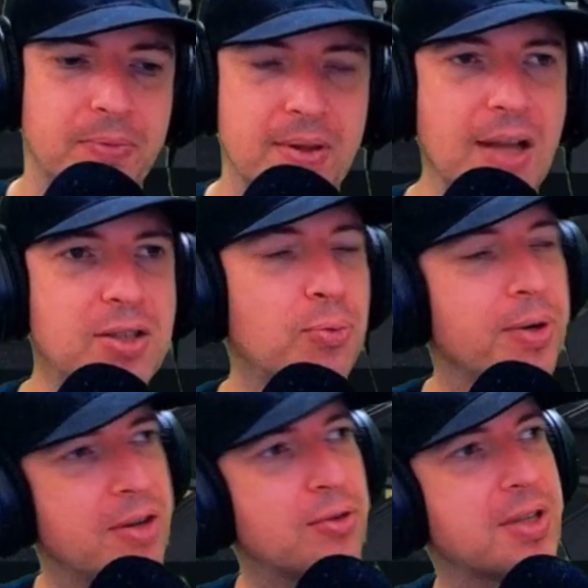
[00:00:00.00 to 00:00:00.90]
That's
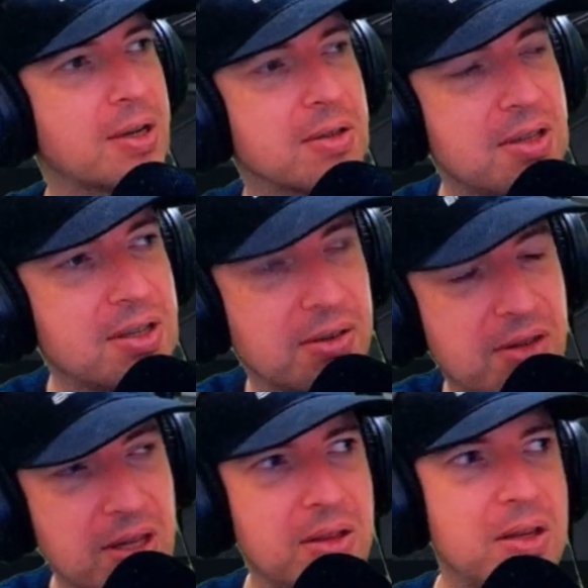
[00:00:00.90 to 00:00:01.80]
really interesting because these are
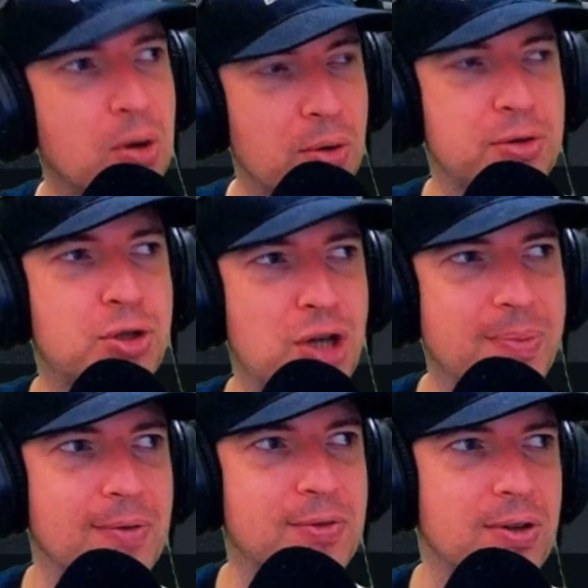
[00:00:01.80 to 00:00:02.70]
the oldest
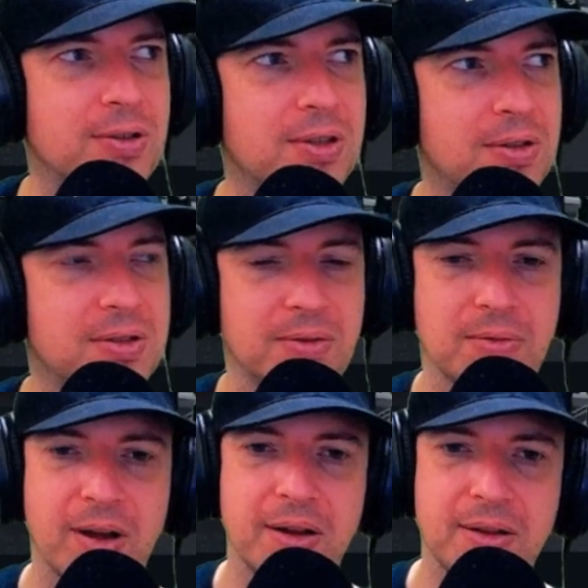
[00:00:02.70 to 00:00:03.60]
ships of Star Citizen,
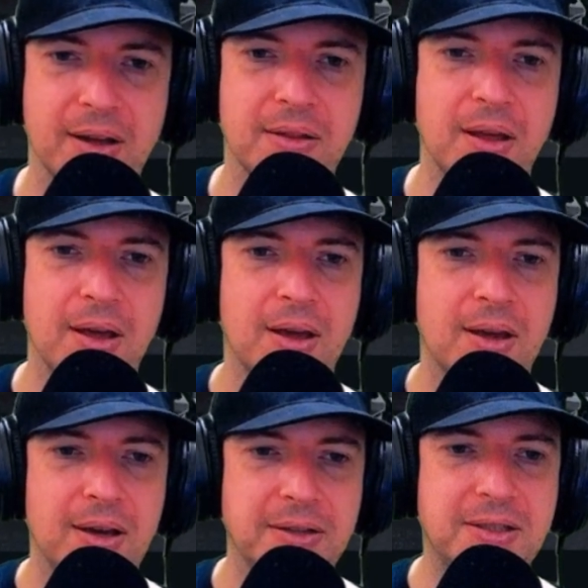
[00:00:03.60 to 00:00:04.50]
right? And
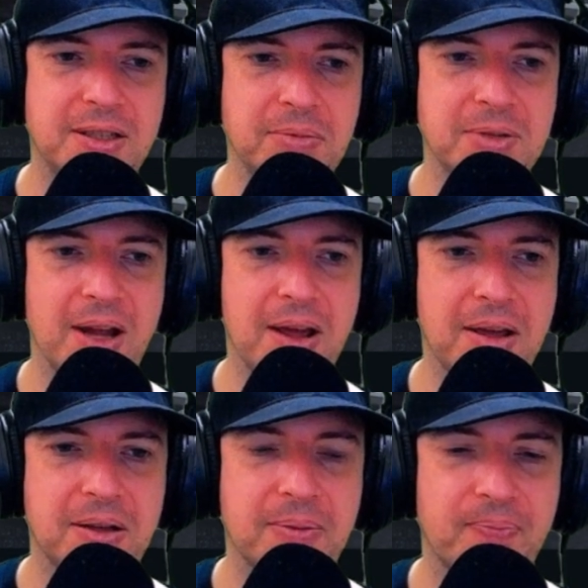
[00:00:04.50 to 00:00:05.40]
it seems
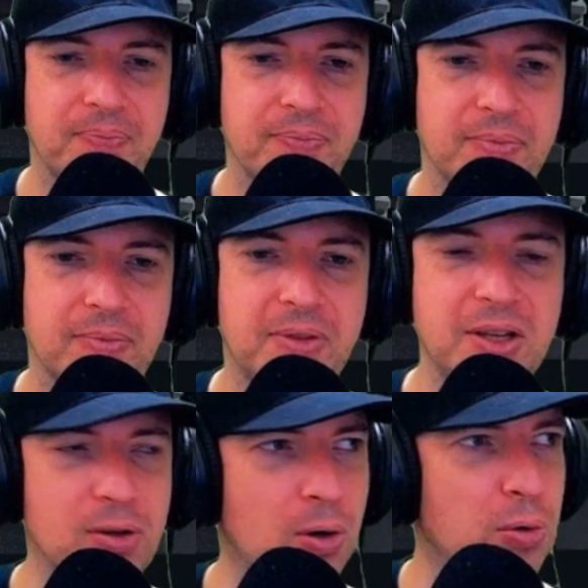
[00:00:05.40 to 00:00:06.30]
like
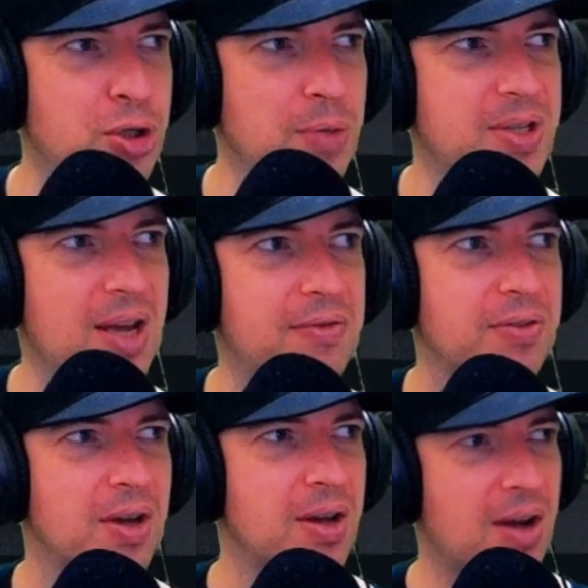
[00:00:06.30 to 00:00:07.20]
these old ships
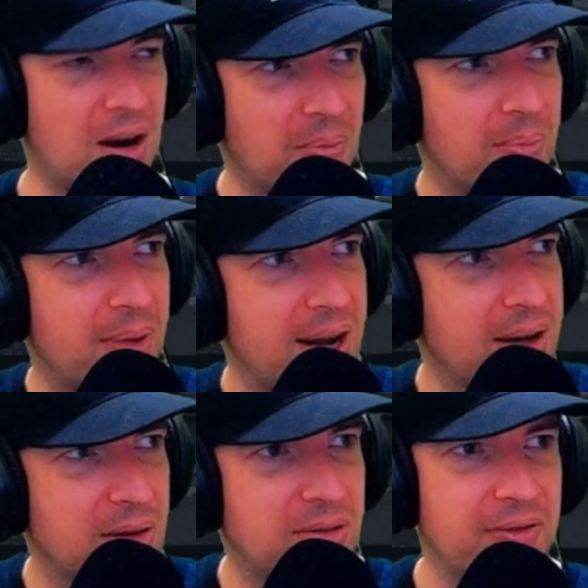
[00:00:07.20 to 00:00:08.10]
are made
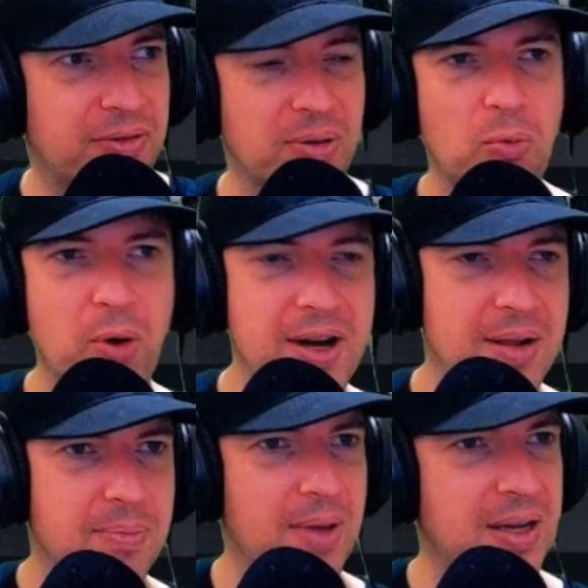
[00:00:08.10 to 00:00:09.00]
in a different way
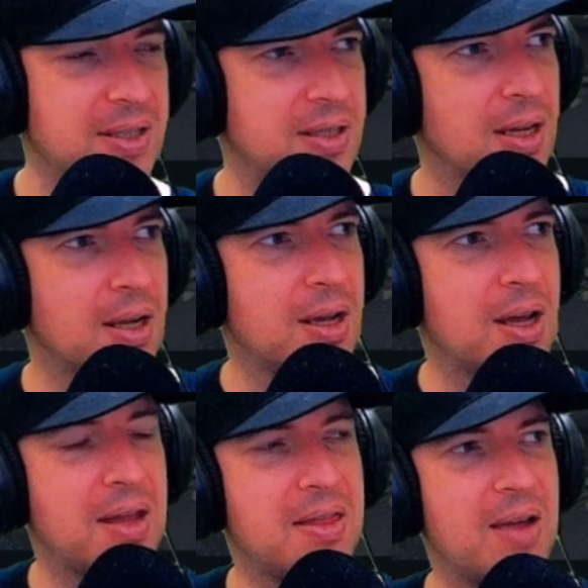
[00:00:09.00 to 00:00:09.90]
that makes
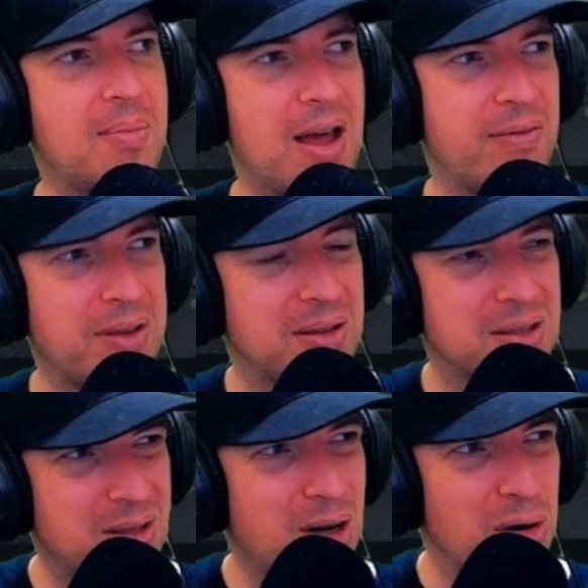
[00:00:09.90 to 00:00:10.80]
them having
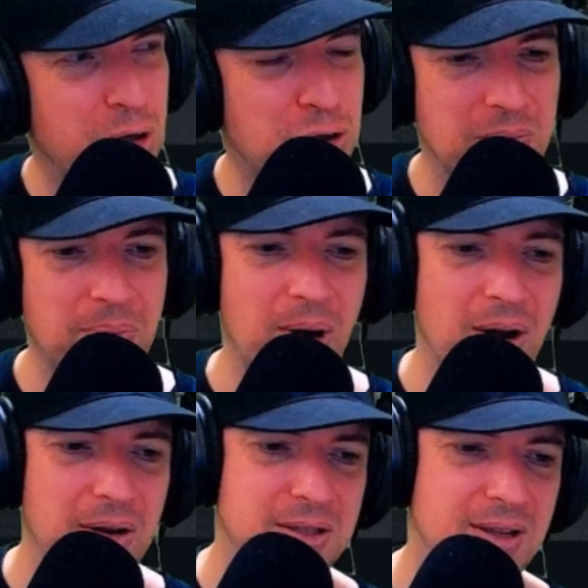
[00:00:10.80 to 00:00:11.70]
this collision
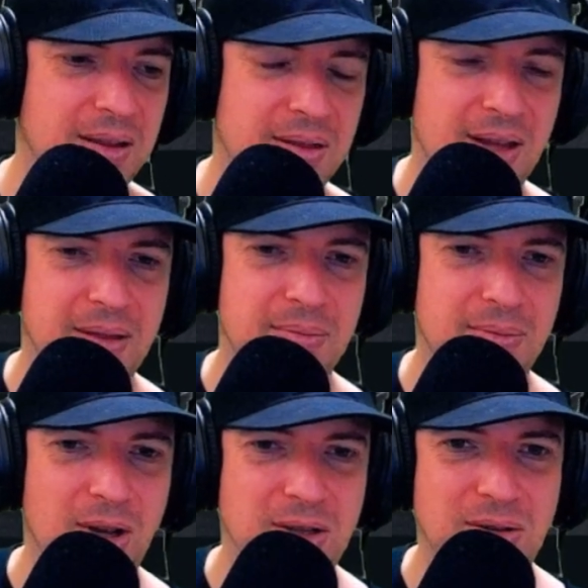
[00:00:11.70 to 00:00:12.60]
box that
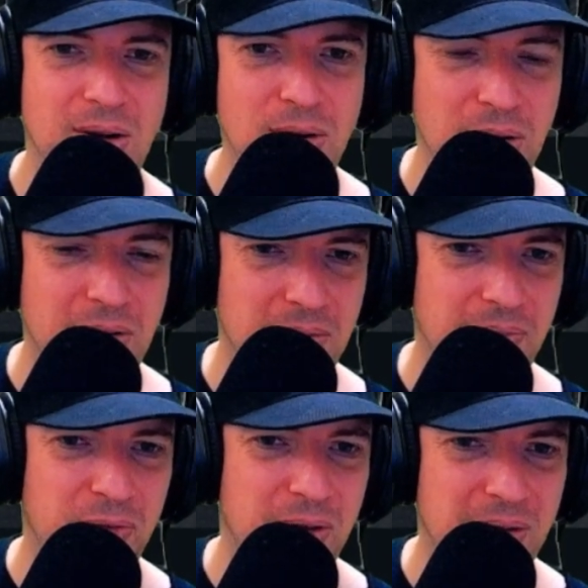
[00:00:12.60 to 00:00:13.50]
doesn't look
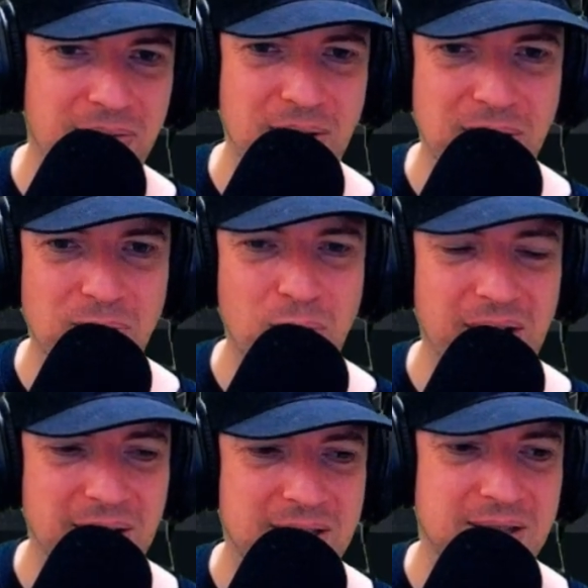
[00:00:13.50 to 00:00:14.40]
very
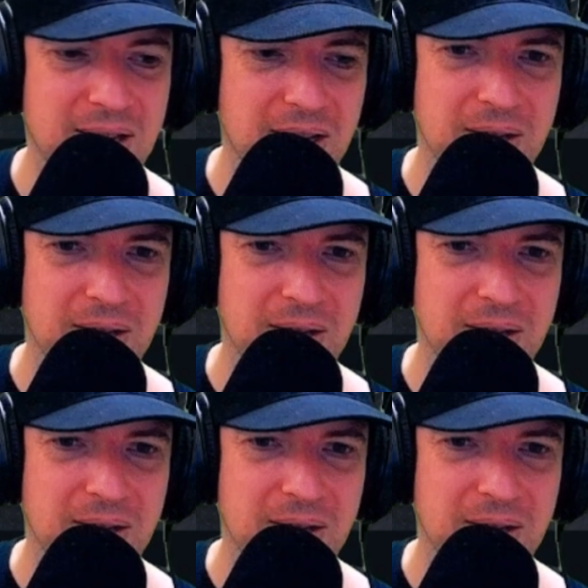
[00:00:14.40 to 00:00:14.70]
realistic.